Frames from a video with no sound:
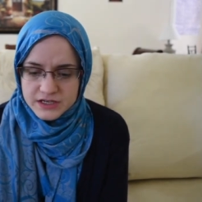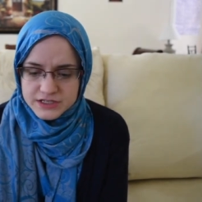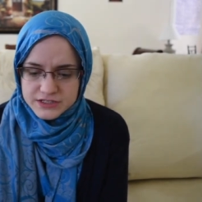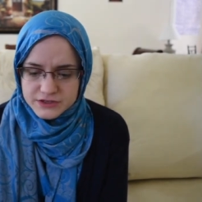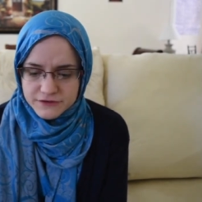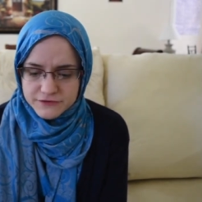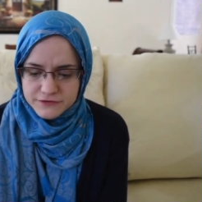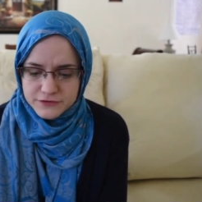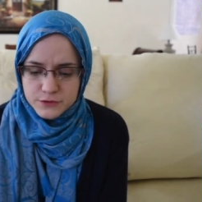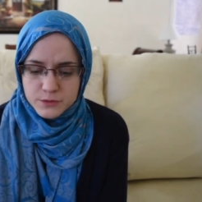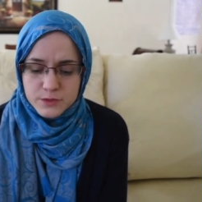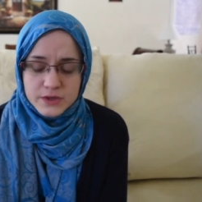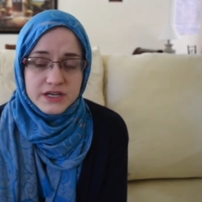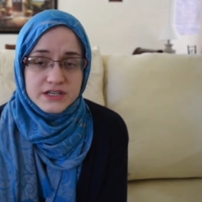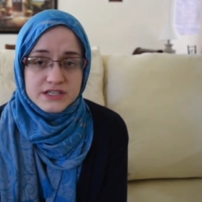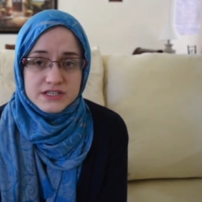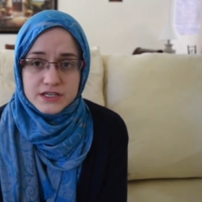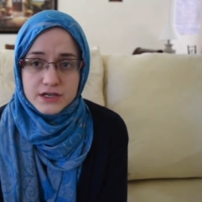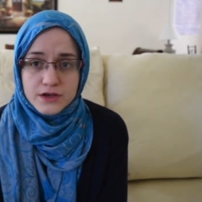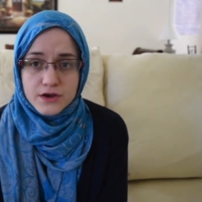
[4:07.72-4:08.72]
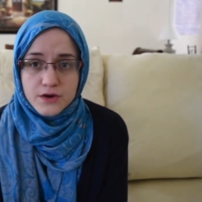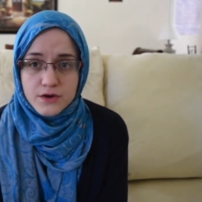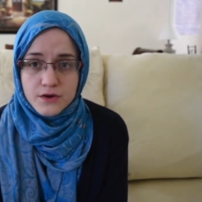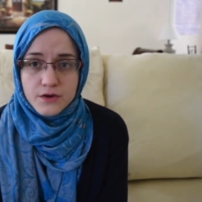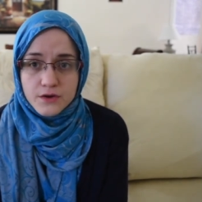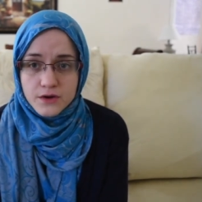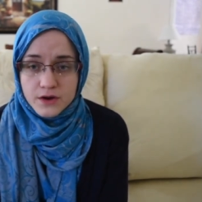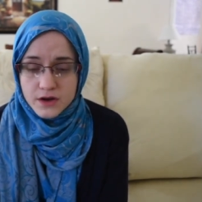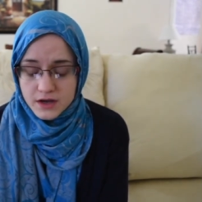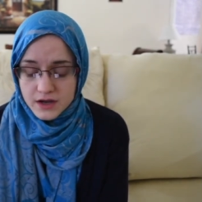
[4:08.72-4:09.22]
So a few weeks
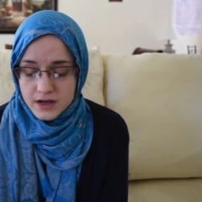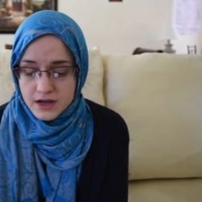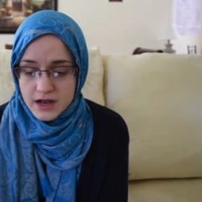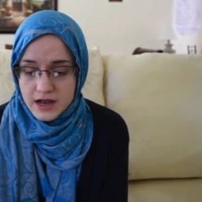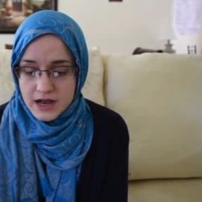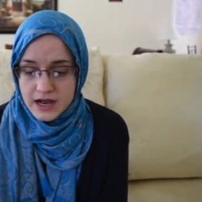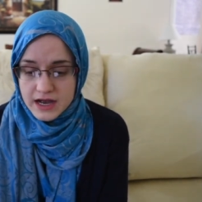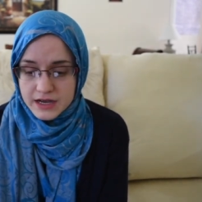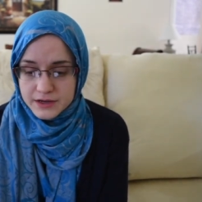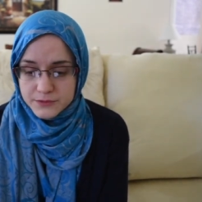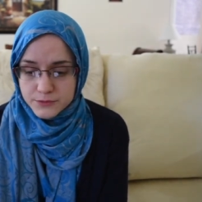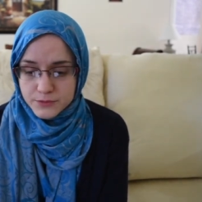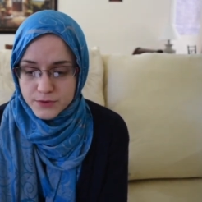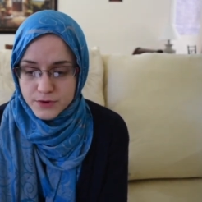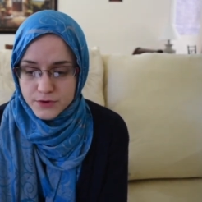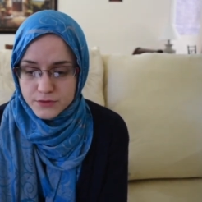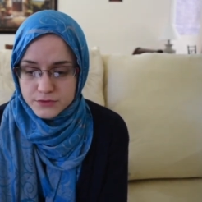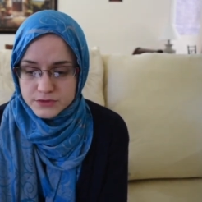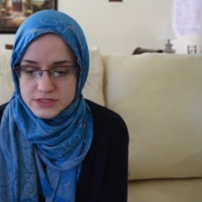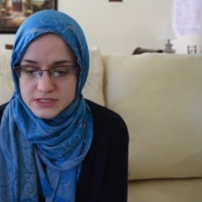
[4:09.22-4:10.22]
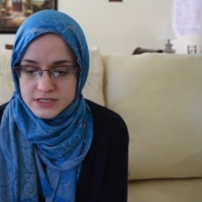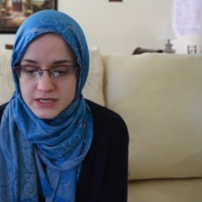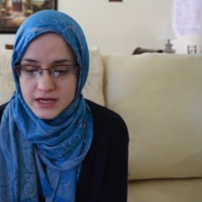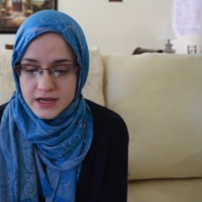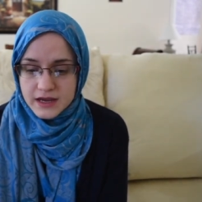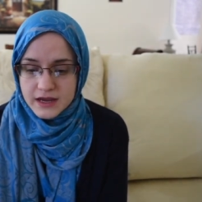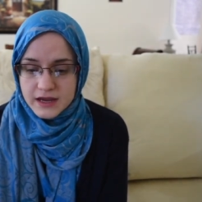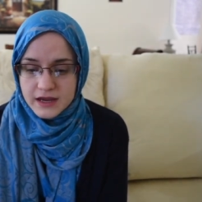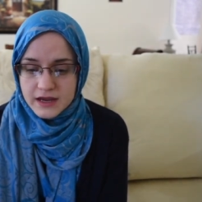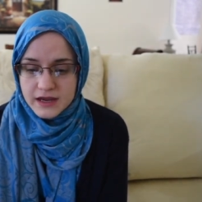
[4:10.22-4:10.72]
ago, I wrote
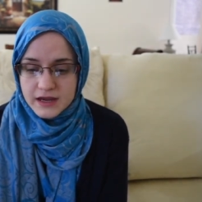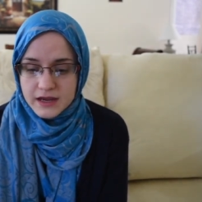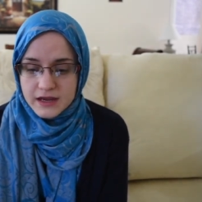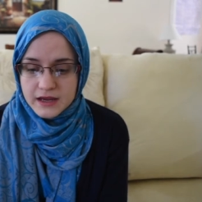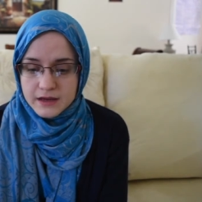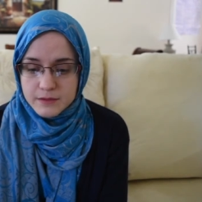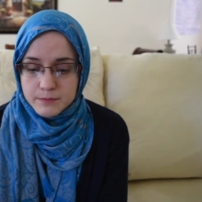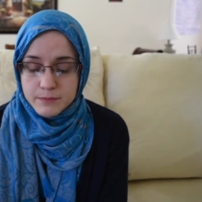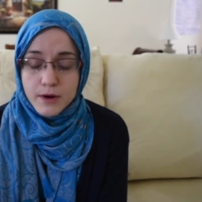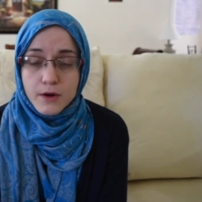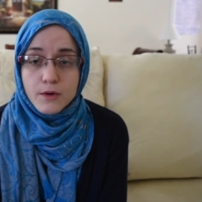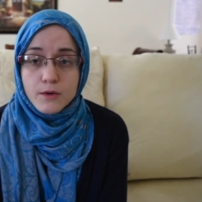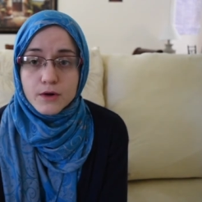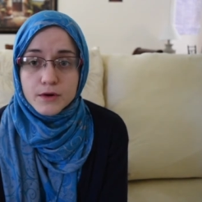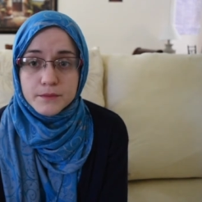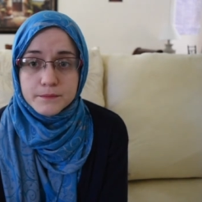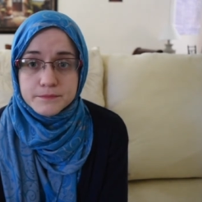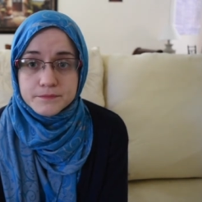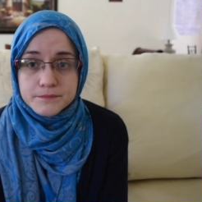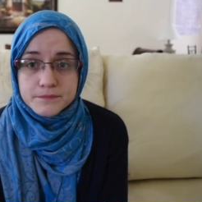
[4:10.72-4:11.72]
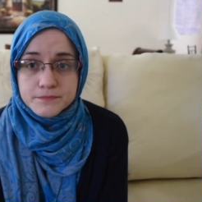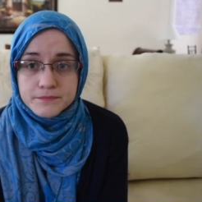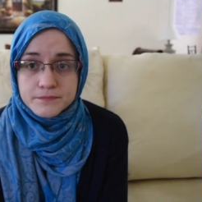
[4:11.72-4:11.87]
a poem